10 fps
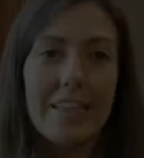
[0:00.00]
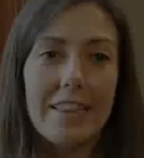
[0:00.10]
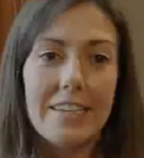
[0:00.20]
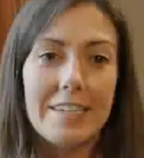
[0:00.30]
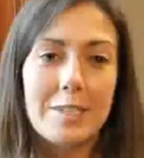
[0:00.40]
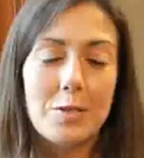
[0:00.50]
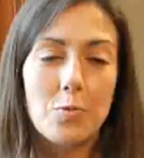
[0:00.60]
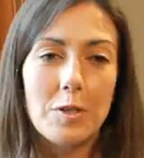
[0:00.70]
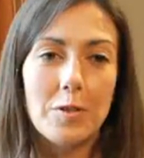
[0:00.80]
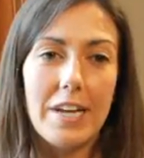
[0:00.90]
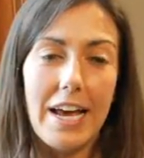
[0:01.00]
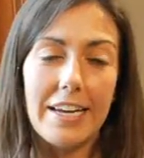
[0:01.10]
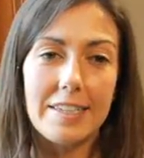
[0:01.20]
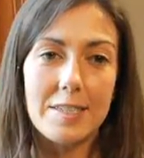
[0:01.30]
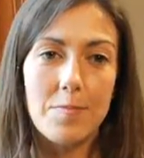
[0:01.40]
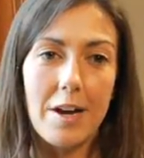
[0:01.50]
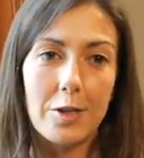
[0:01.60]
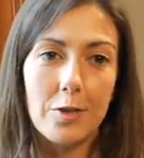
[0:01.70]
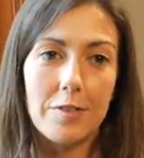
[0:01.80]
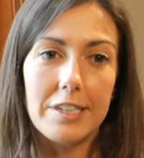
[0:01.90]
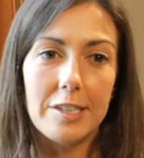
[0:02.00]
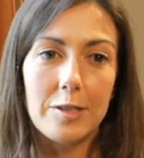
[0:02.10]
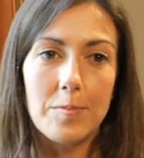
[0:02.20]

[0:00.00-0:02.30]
This will enhance my career